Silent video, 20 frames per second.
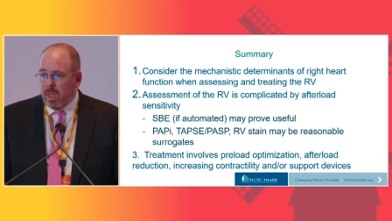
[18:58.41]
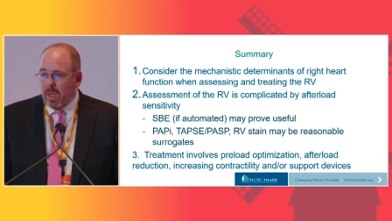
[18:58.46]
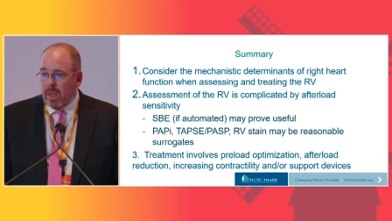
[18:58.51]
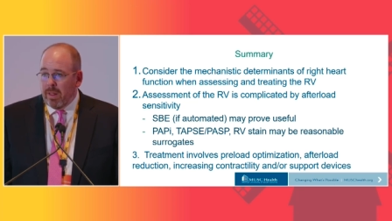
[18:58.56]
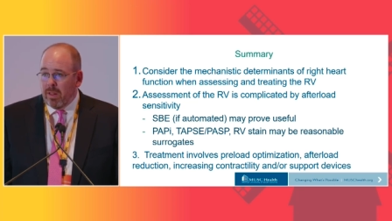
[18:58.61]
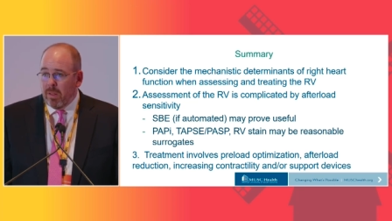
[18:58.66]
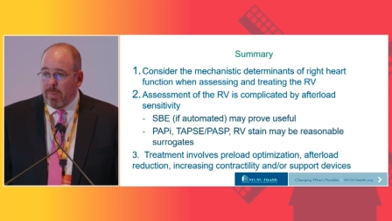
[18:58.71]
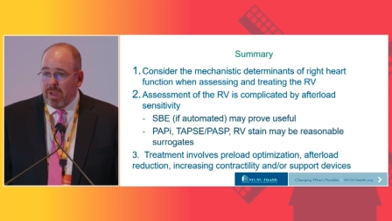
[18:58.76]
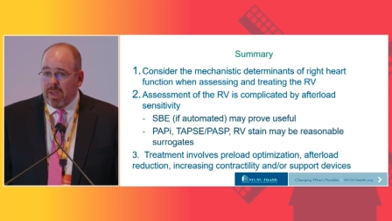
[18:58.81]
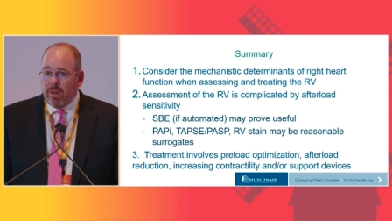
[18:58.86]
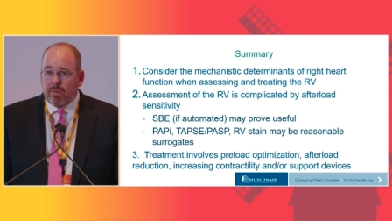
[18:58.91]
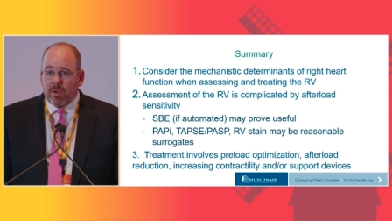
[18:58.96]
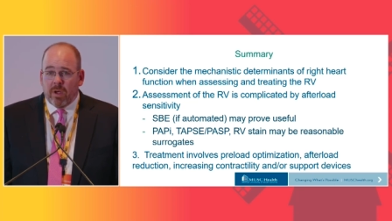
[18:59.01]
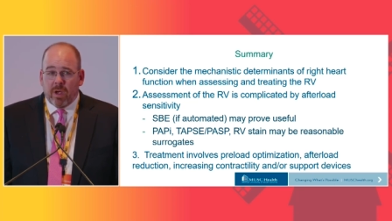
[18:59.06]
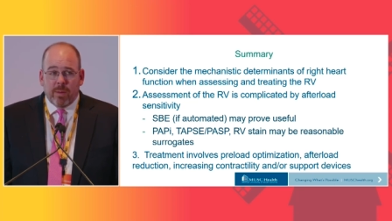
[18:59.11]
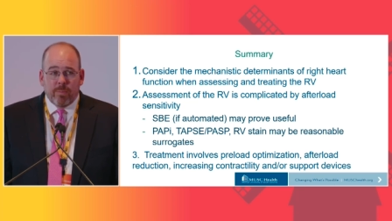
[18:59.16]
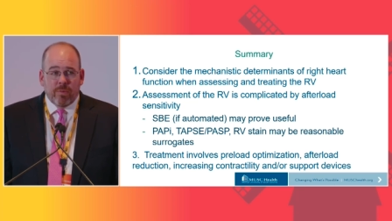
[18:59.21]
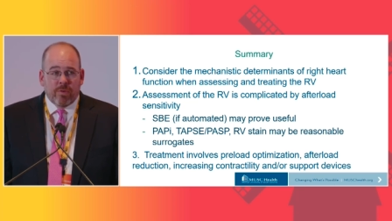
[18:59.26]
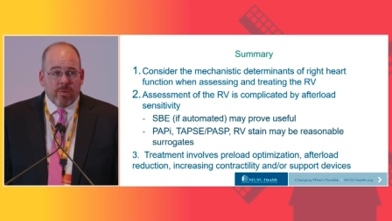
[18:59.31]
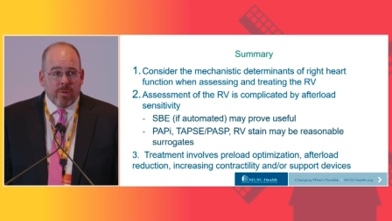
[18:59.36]
In the
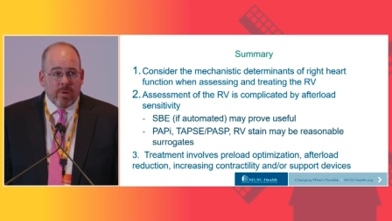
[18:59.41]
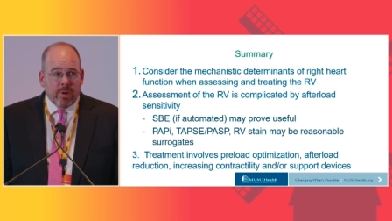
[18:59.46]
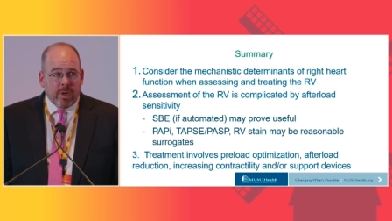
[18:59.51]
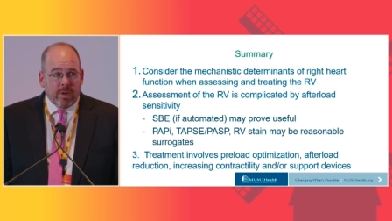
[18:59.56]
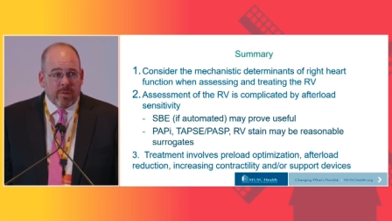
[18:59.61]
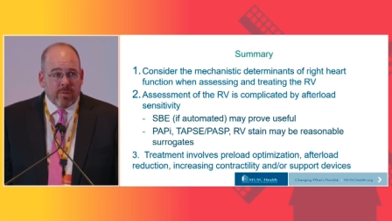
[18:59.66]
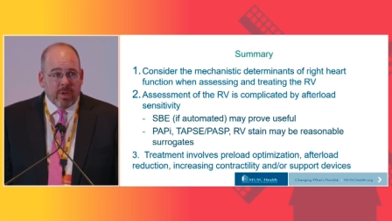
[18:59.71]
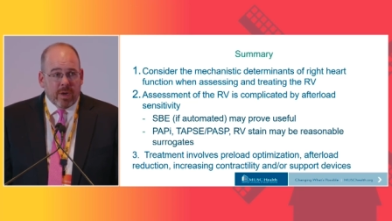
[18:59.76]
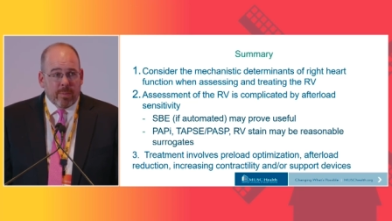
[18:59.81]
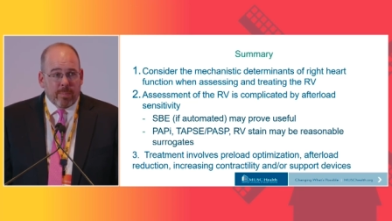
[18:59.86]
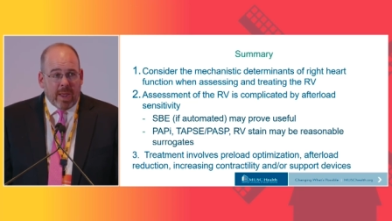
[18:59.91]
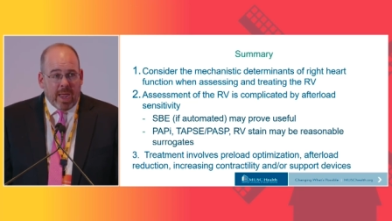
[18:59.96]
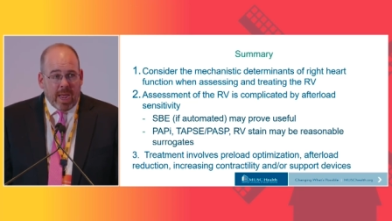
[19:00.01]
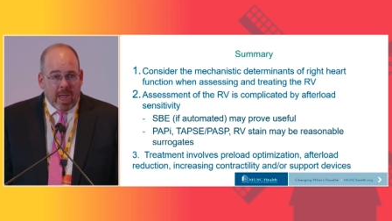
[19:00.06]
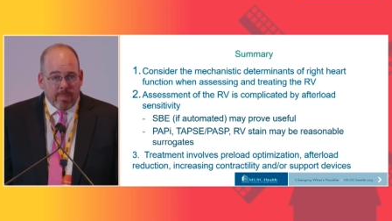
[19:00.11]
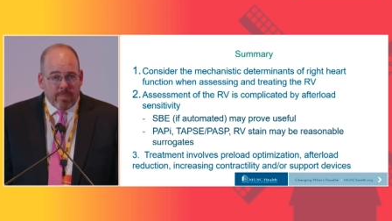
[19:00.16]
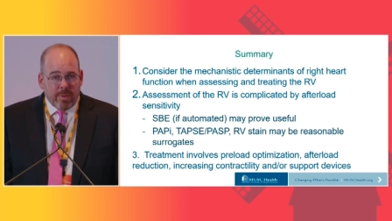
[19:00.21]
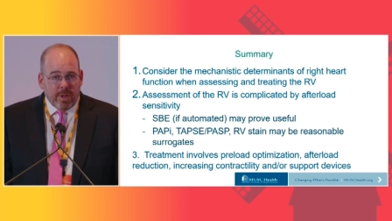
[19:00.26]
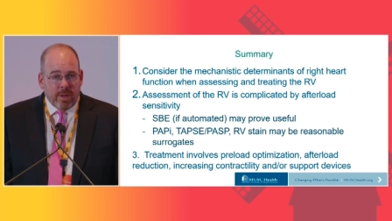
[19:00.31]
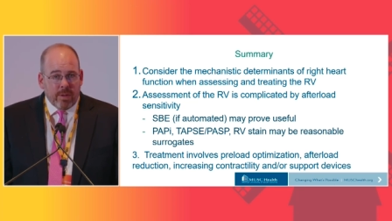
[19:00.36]
meantime, surrogates like
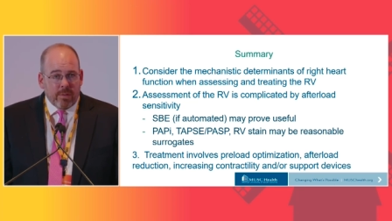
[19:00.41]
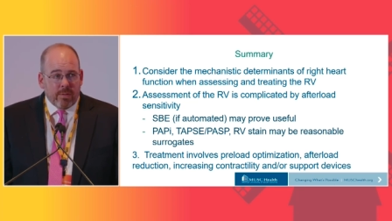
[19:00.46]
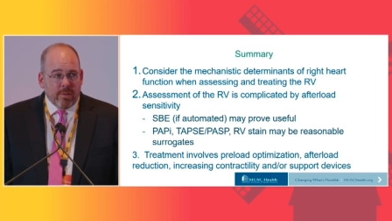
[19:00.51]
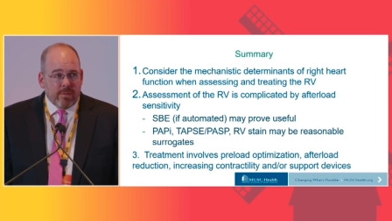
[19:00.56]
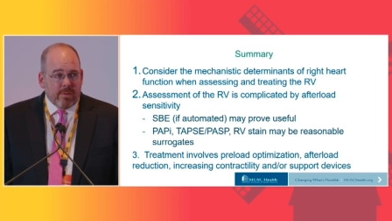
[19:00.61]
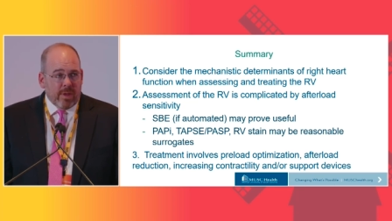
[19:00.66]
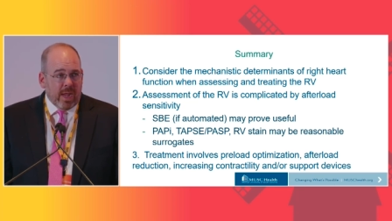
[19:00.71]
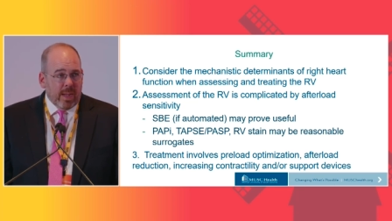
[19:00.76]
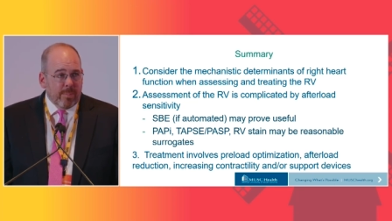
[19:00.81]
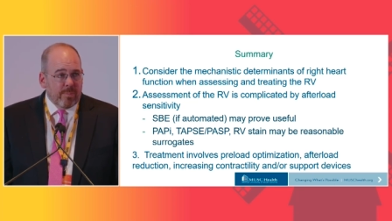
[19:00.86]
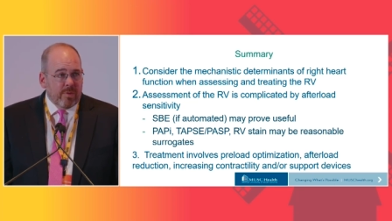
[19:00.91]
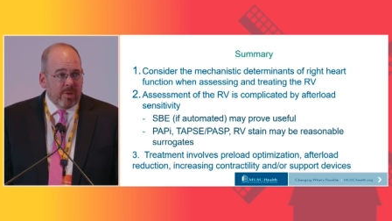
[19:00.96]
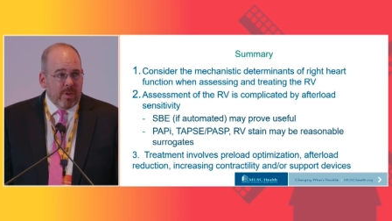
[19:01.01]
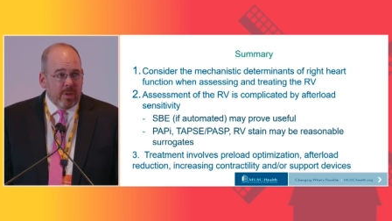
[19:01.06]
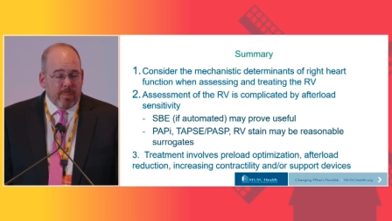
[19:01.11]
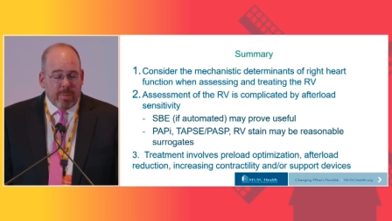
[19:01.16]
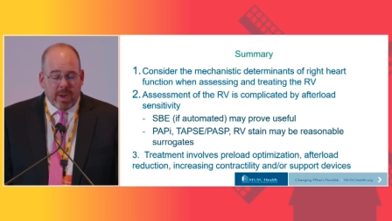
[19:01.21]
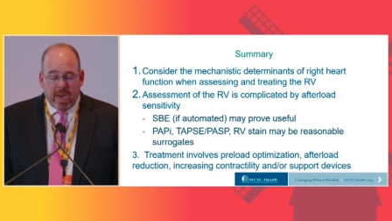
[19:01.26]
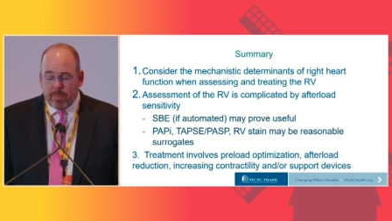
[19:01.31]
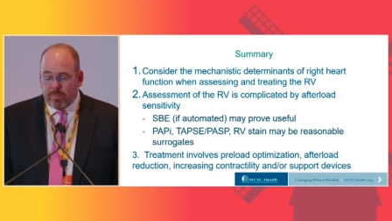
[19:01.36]
PAPI, the TAPSE,
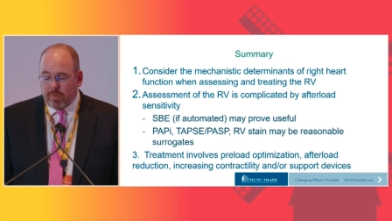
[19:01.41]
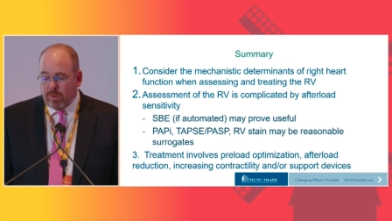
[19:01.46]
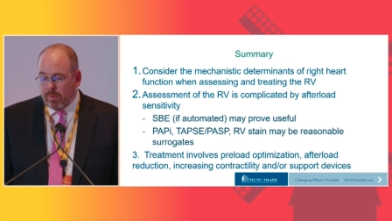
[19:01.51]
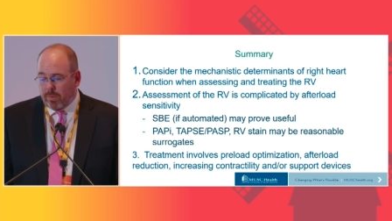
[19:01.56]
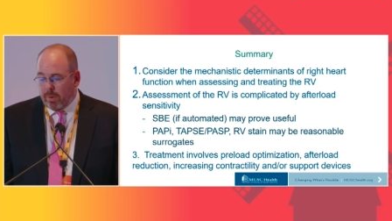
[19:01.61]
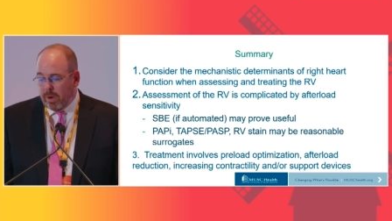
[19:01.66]
the PAPSI